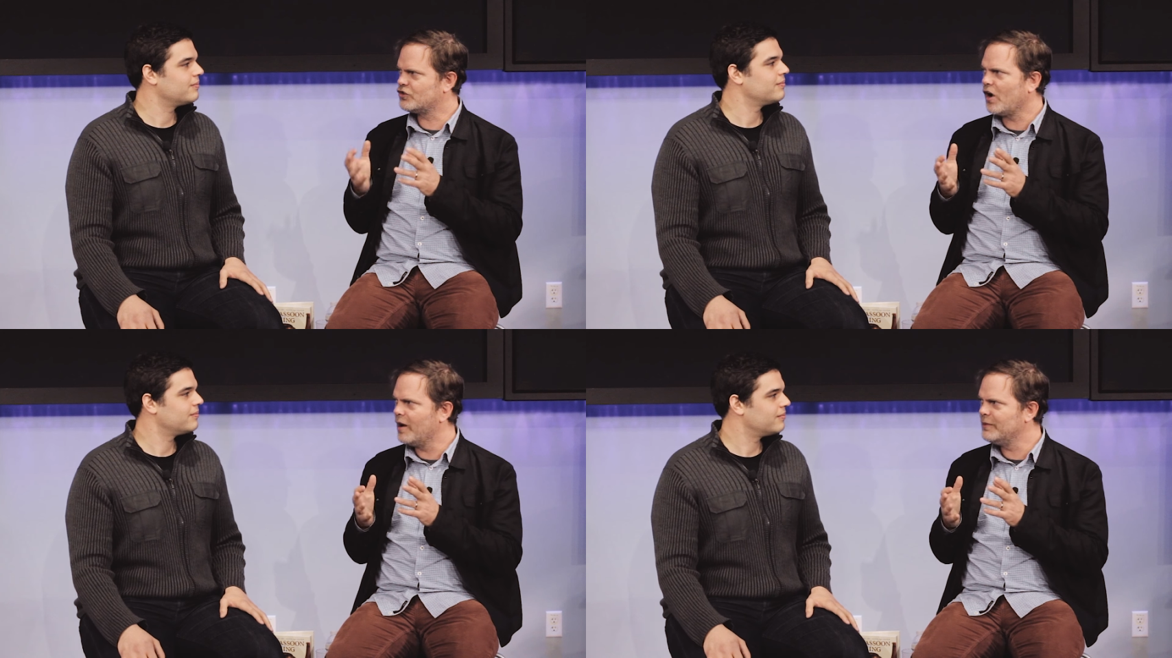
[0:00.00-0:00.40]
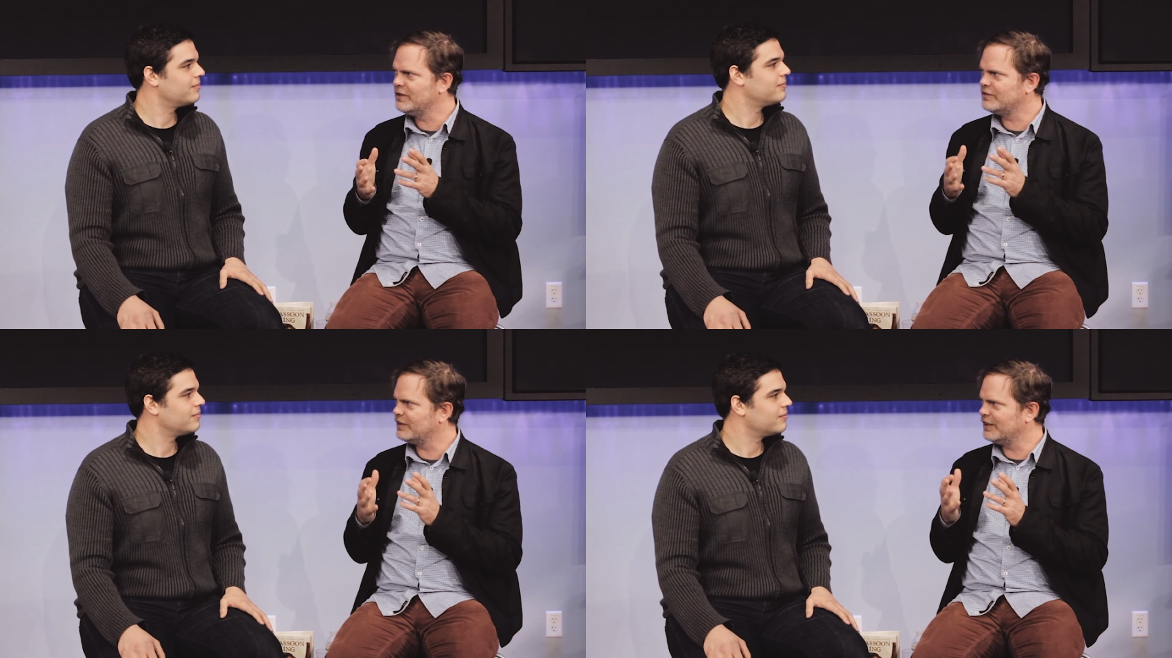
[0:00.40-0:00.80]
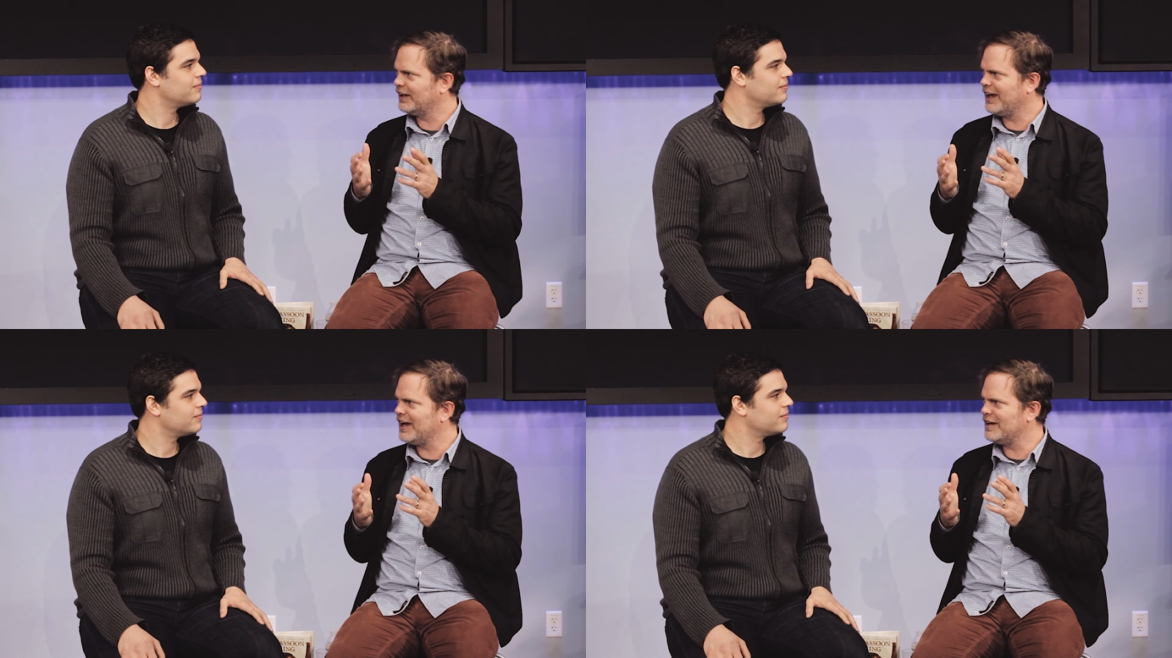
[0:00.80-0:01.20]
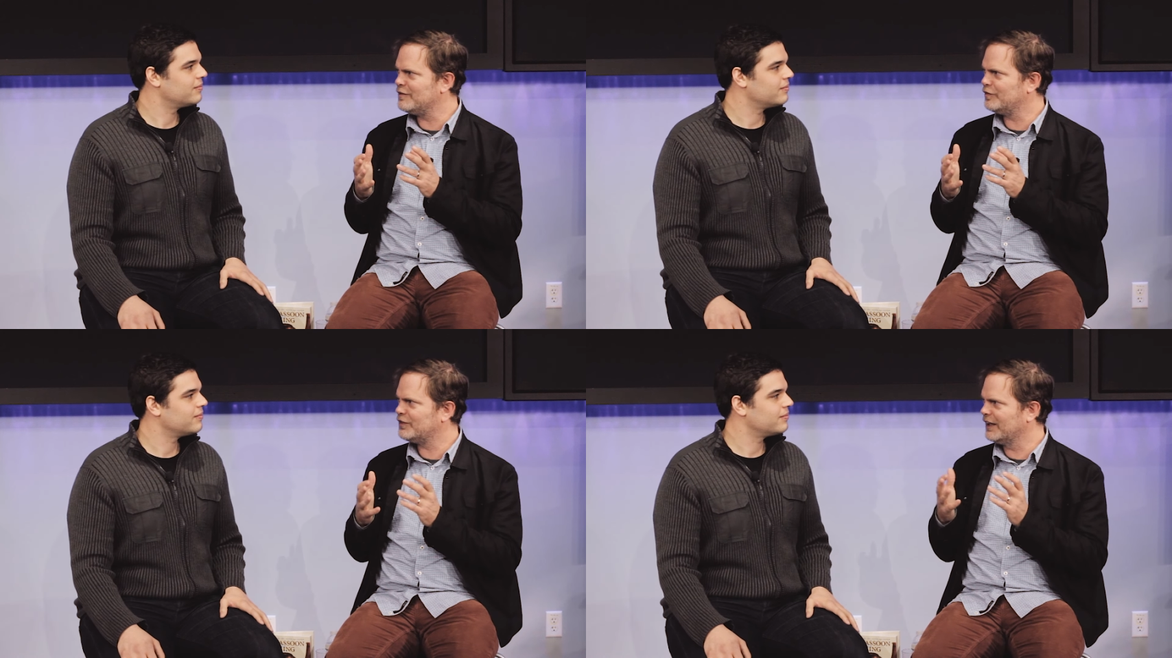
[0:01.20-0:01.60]
Speaker 1: shamans in a
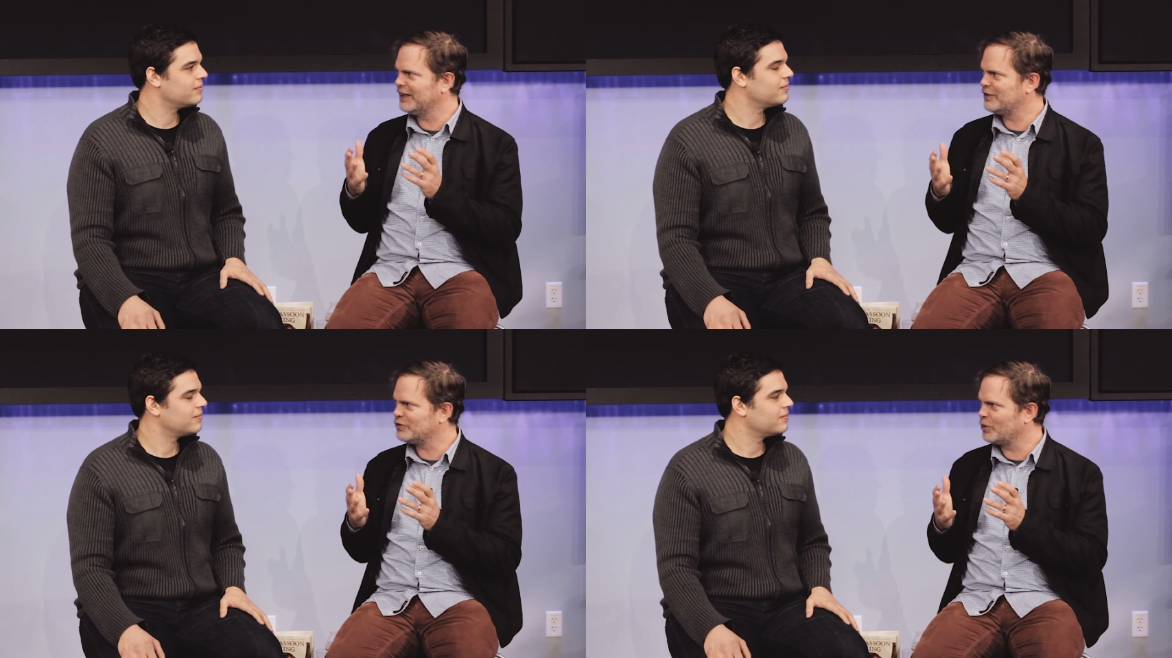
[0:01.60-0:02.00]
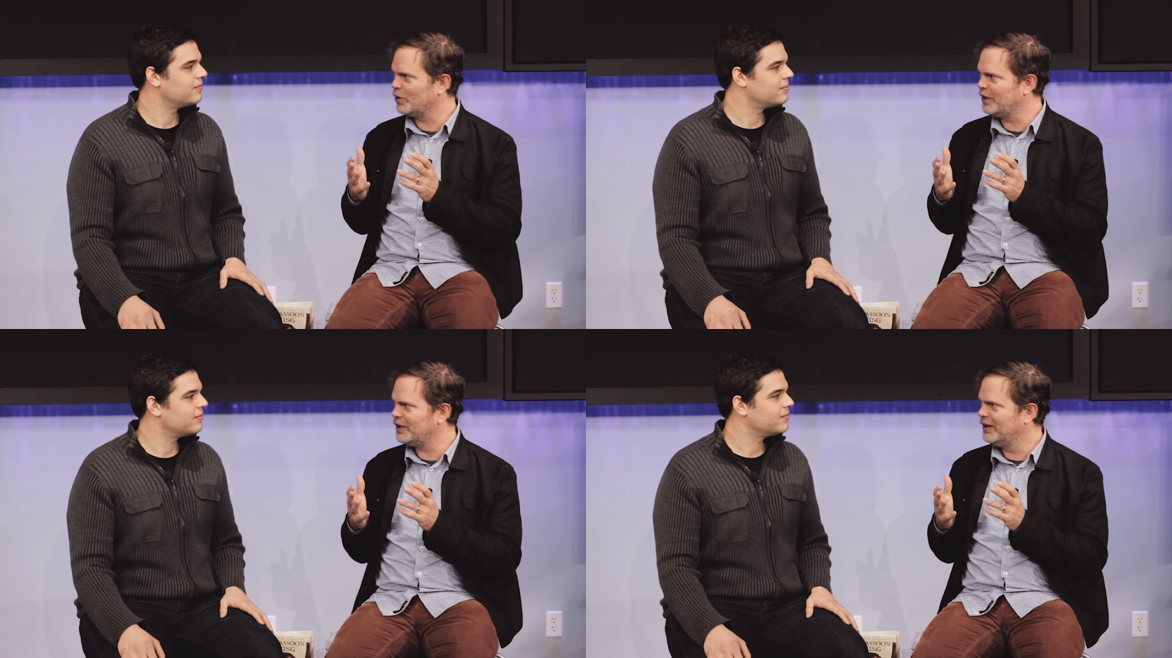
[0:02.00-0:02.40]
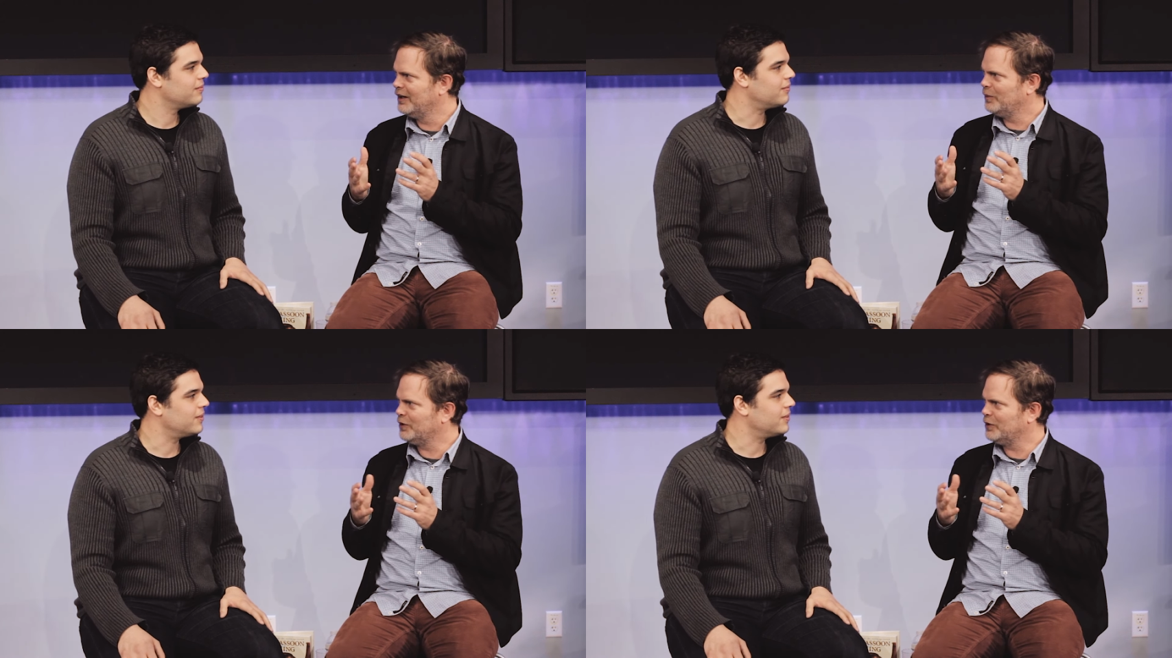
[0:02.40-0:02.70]
cave telling a story,